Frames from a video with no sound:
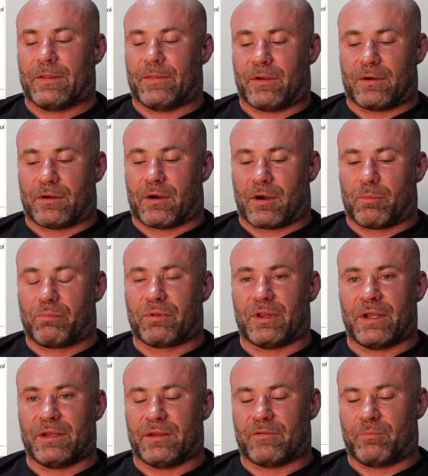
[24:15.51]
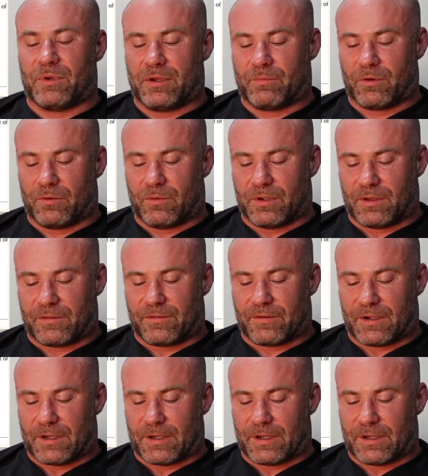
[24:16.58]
There are plenty of people with